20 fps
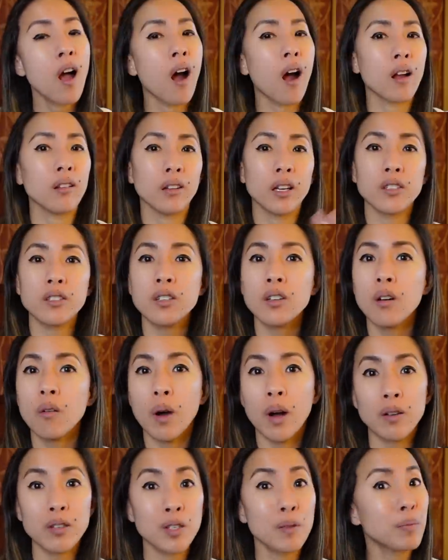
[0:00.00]
I like to go
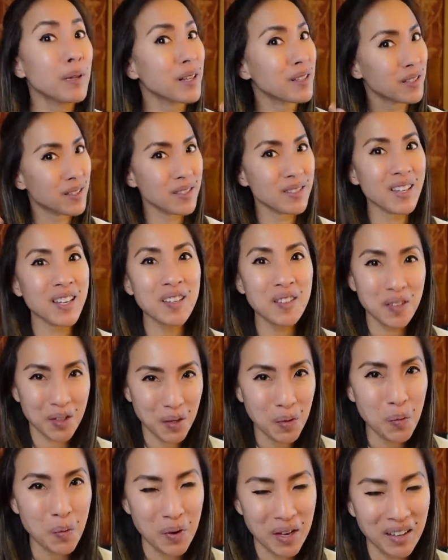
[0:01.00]
out to places like
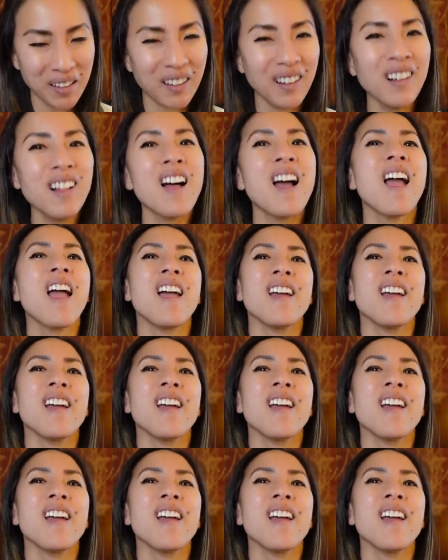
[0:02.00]
Goodwill